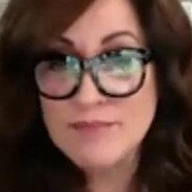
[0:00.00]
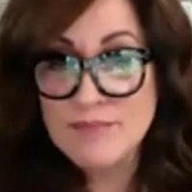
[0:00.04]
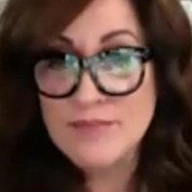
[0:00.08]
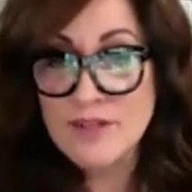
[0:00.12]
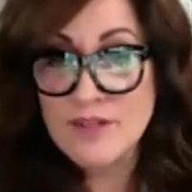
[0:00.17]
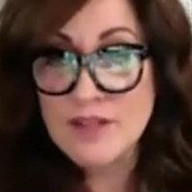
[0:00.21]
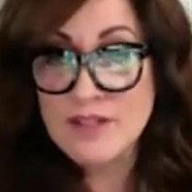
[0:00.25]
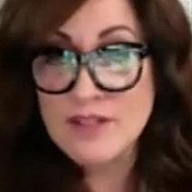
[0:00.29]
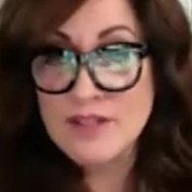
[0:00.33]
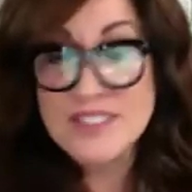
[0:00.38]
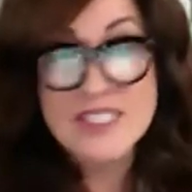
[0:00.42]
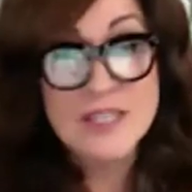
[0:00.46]

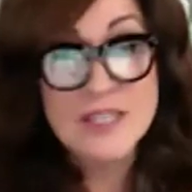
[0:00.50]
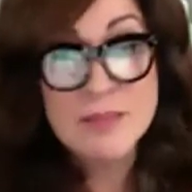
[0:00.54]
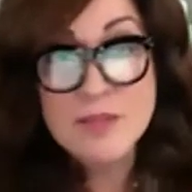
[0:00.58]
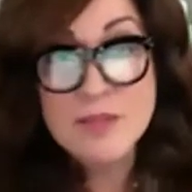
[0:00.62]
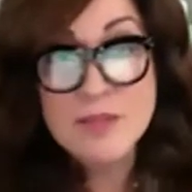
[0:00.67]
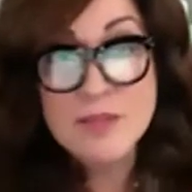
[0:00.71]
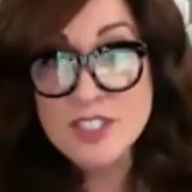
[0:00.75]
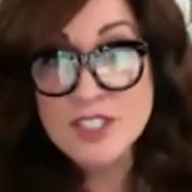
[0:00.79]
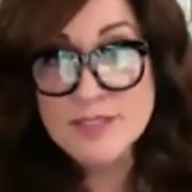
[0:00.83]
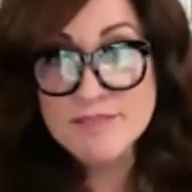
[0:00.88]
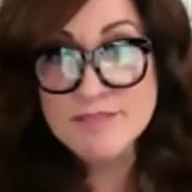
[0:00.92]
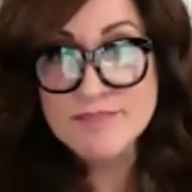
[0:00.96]

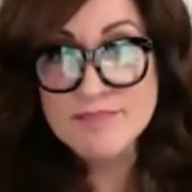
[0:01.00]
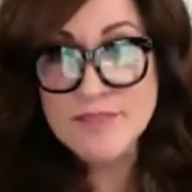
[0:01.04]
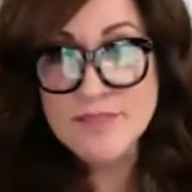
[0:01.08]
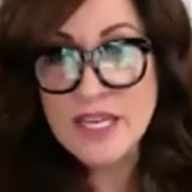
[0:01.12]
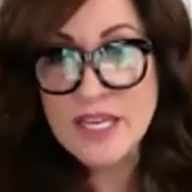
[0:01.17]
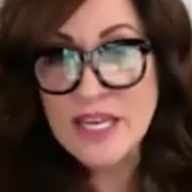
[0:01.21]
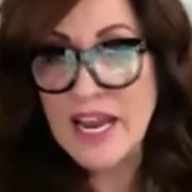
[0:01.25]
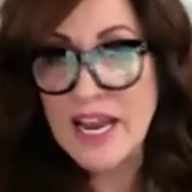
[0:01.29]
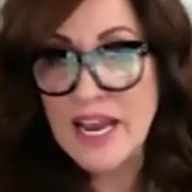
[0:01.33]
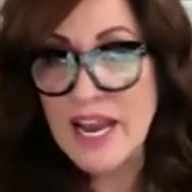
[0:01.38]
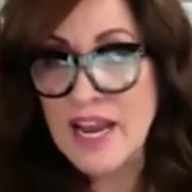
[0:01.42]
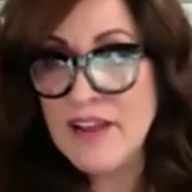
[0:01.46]
similar,
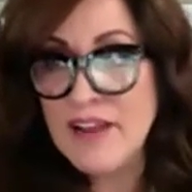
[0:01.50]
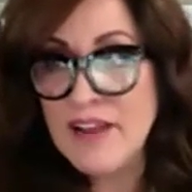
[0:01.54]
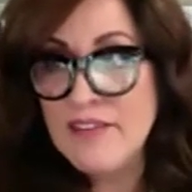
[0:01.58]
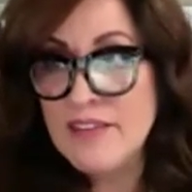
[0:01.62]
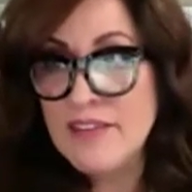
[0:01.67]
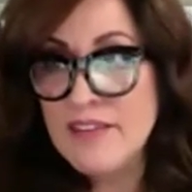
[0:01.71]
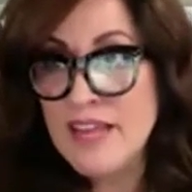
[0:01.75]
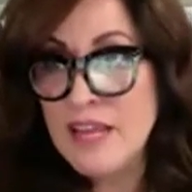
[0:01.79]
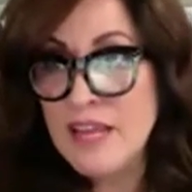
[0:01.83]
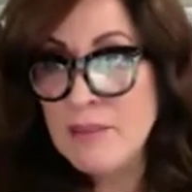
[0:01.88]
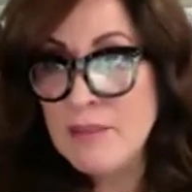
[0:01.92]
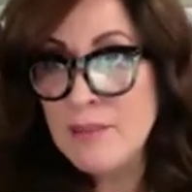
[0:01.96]
and
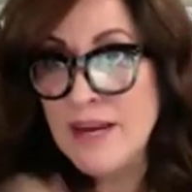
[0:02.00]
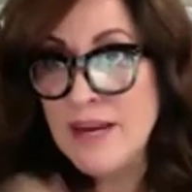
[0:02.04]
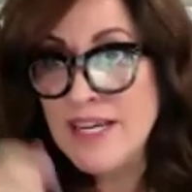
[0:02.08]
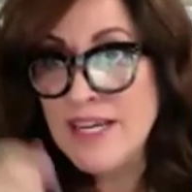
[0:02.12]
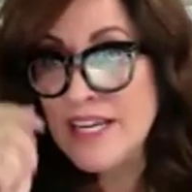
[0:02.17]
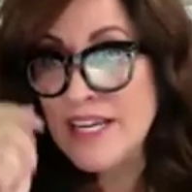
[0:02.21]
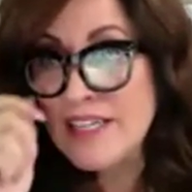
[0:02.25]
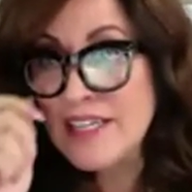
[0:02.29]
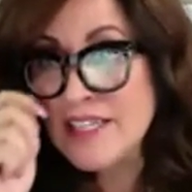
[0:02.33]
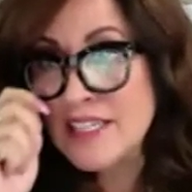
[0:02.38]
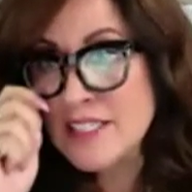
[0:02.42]
they might not